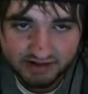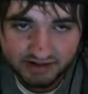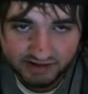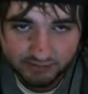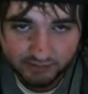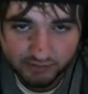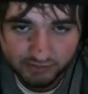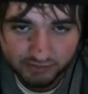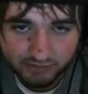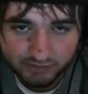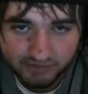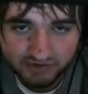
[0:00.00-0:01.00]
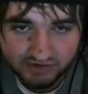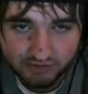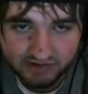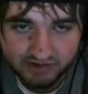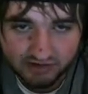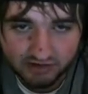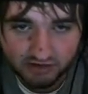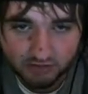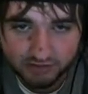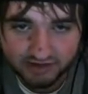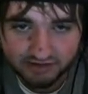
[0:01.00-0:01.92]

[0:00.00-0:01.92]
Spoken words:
Then we run through this twisted hallway.